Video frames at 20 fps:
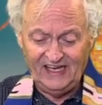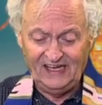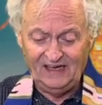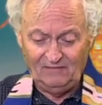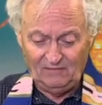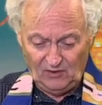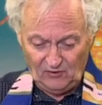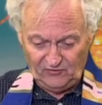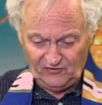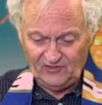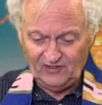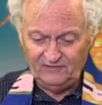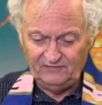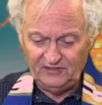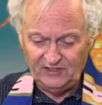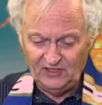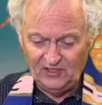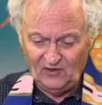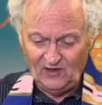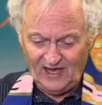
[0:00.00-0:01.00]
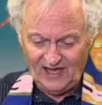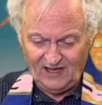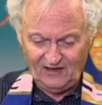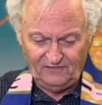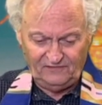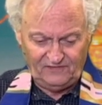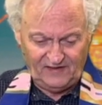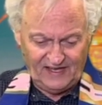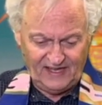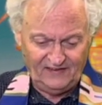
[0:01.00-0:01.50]
and most of you know how to
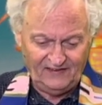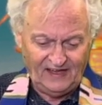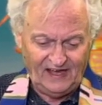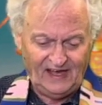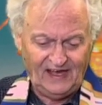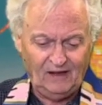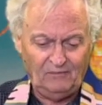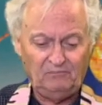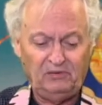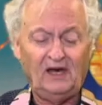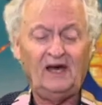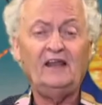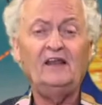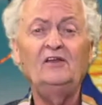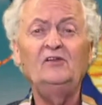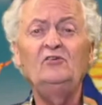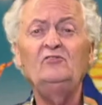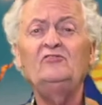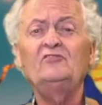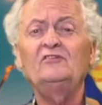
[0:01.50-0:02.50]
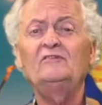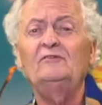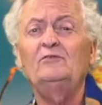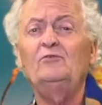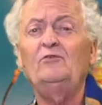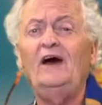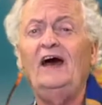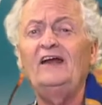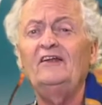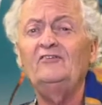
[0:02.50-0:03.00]
find the hypotenuse of a
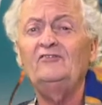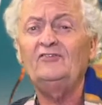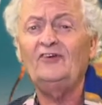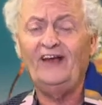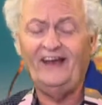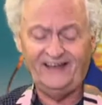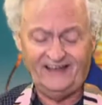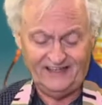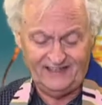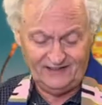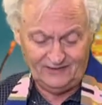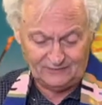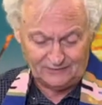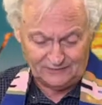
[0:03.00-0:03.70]
right triangle.